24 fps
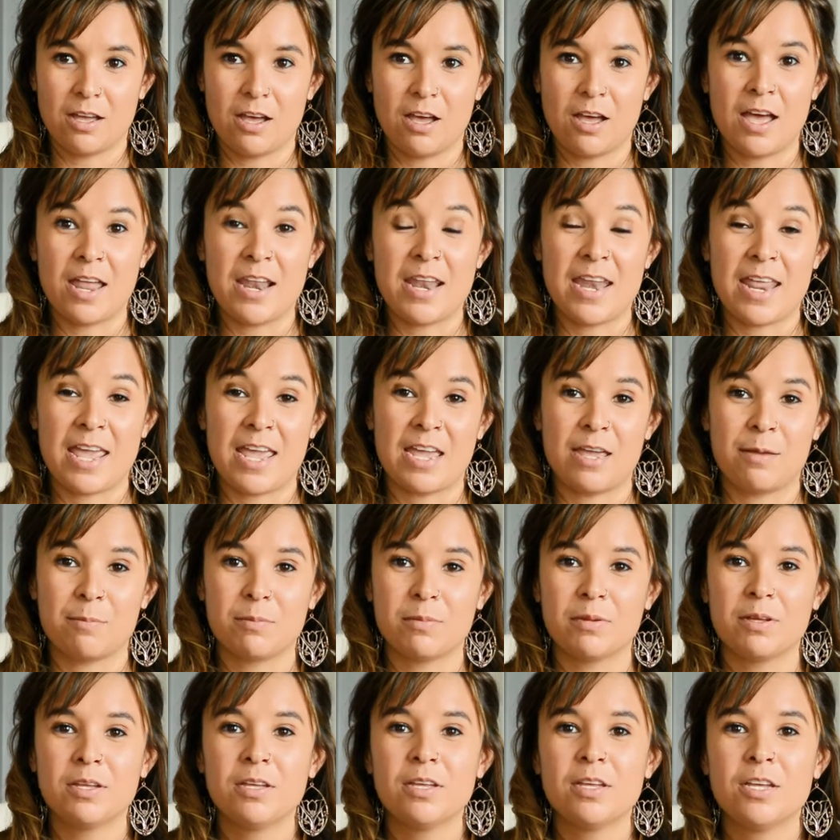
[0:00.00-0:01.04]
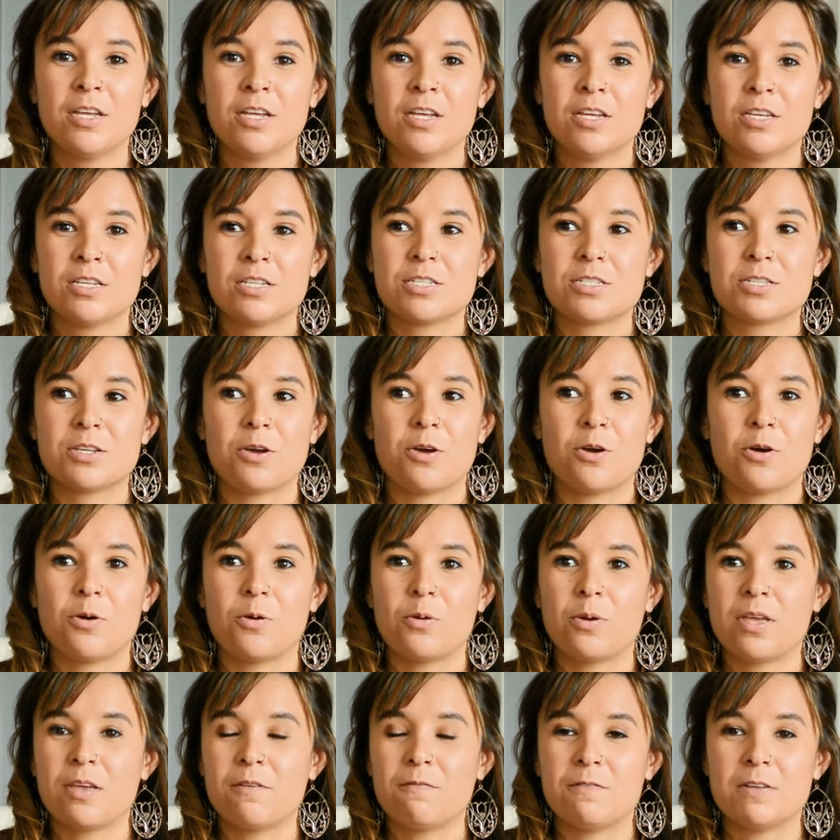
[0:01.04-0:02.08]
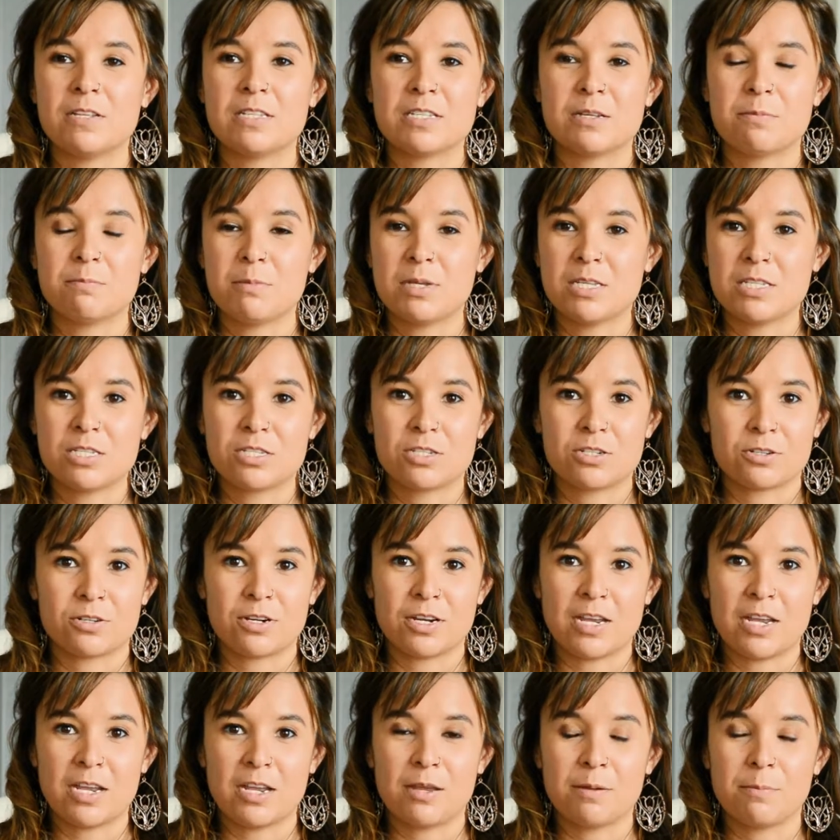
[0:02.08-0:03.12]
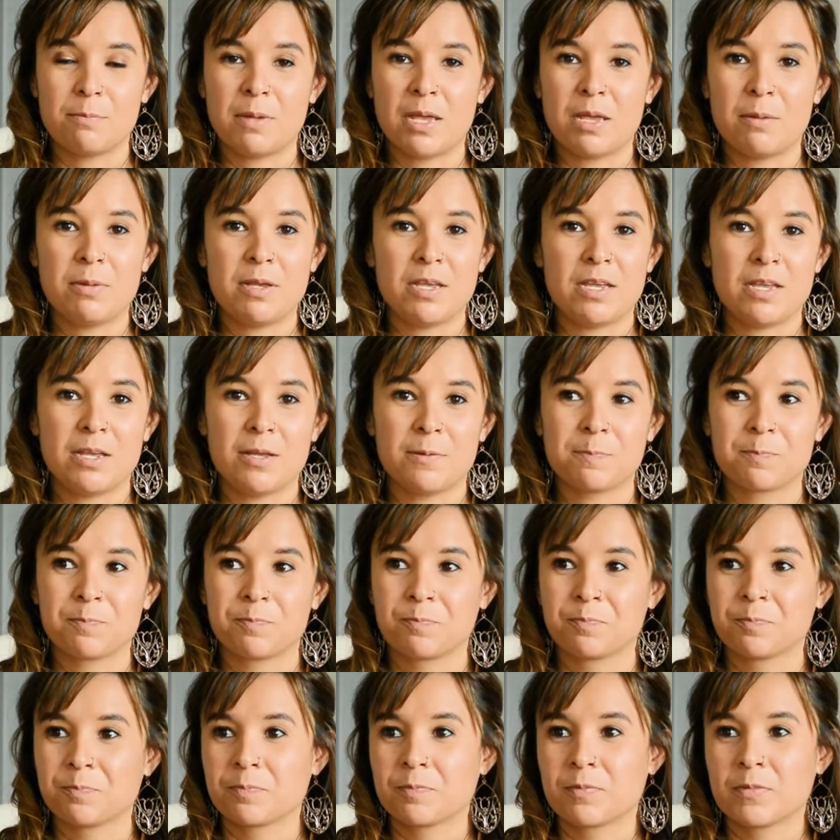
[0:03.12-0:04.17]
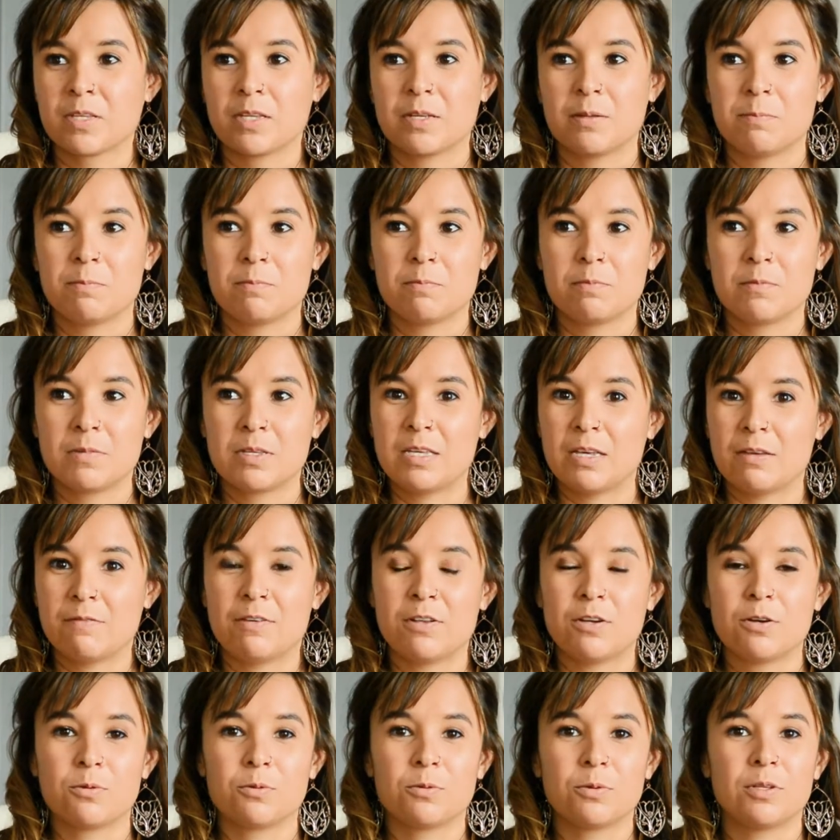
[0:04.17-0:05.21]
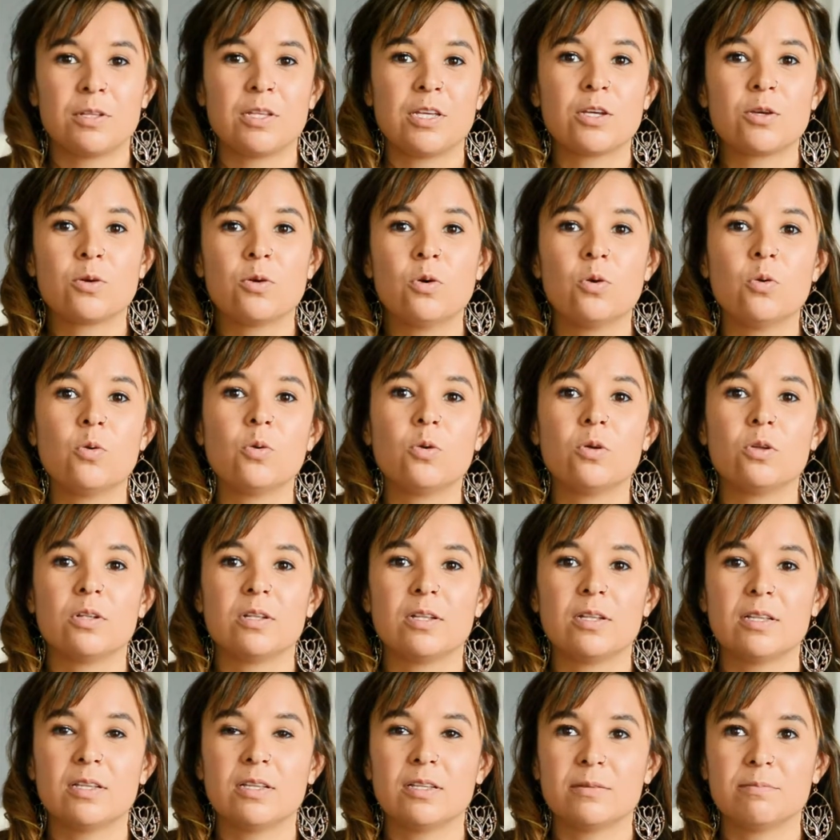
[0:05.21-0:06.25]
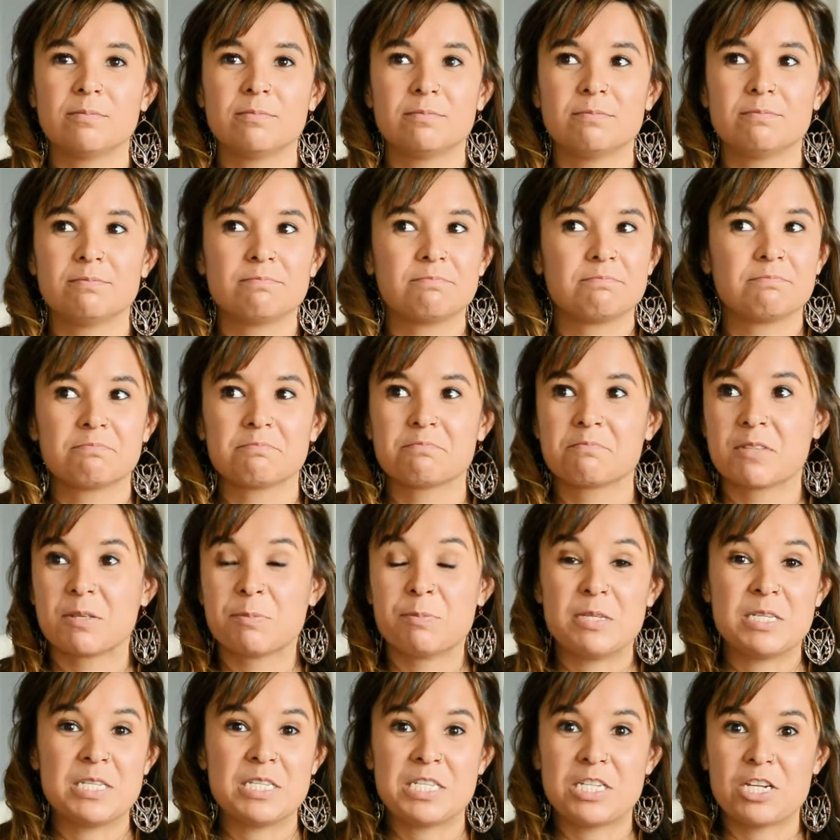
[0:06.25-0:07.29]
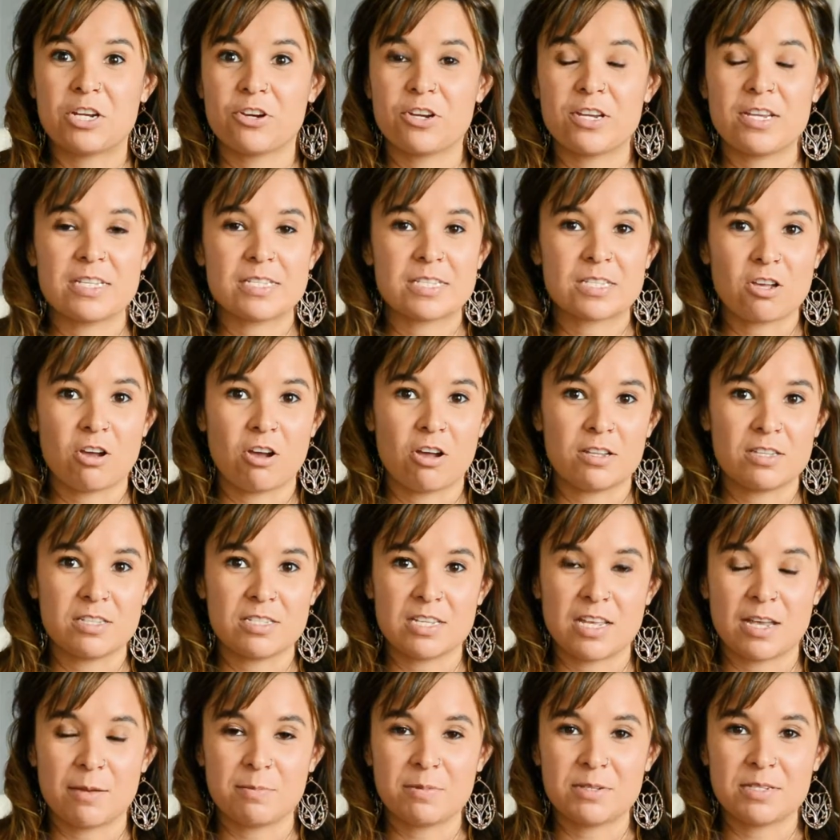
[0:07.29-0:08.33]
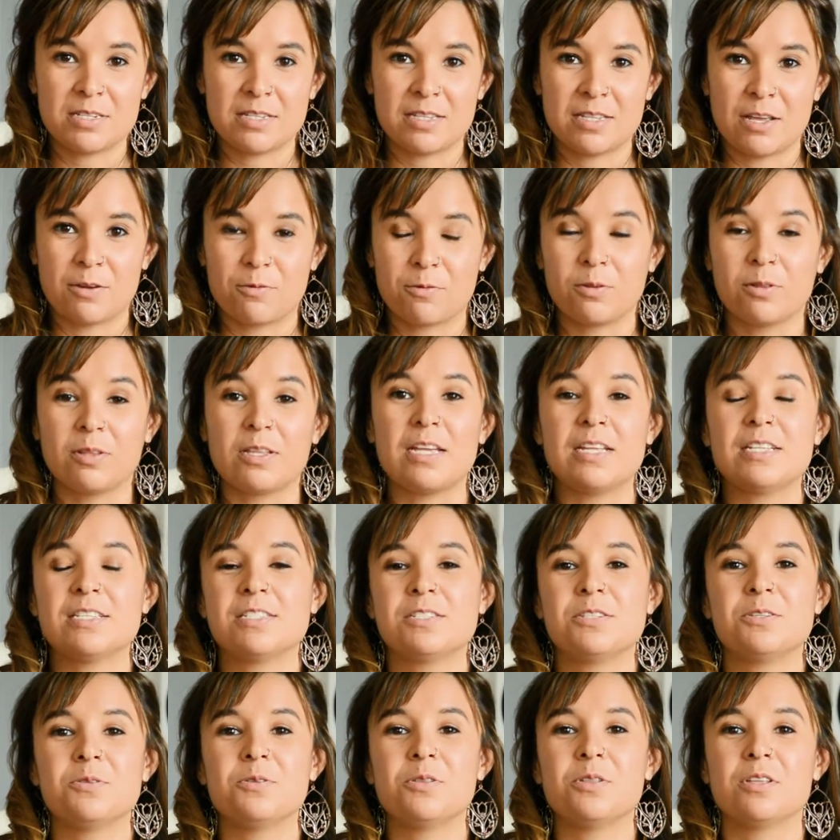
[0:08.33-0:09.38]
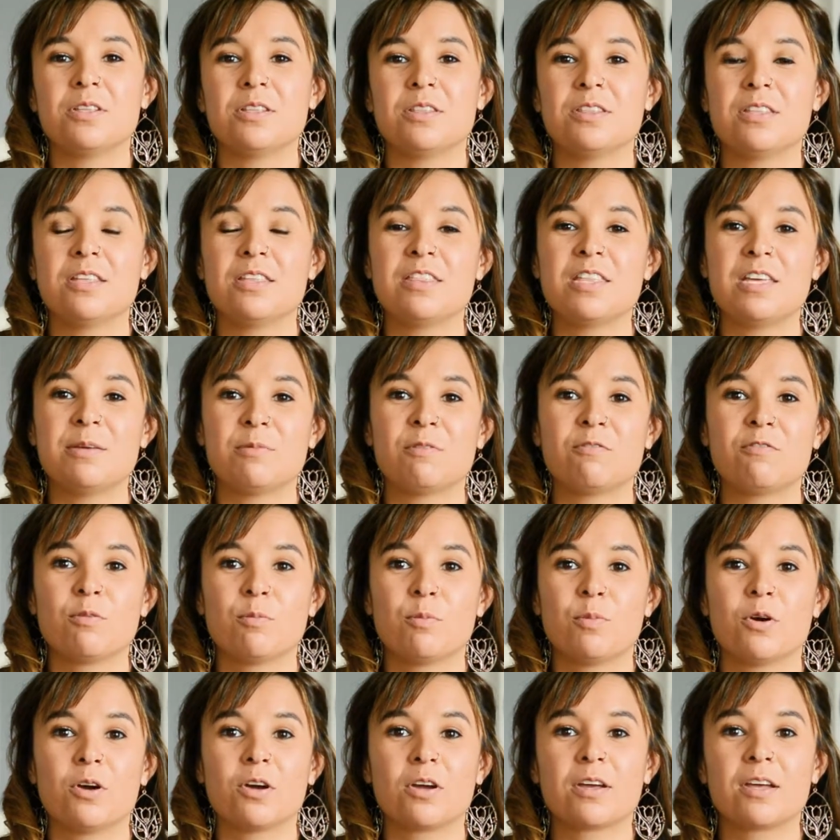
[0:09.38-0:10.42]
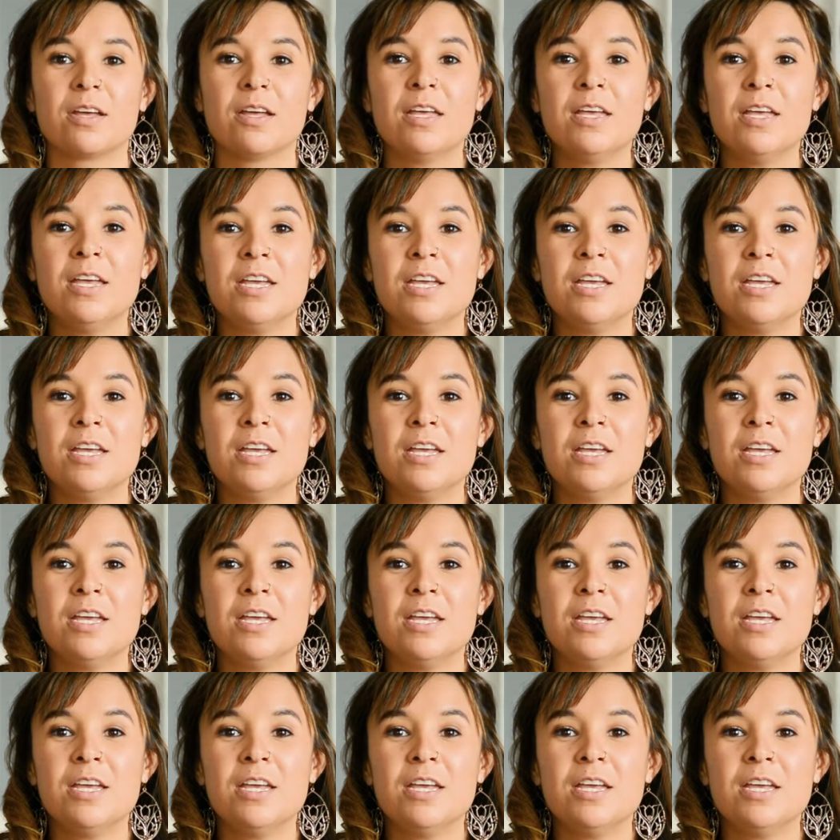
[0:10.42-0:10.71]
a name. So if it's a mystery, maybe give it a really cool, mysterious concept that relates to the theme of the book.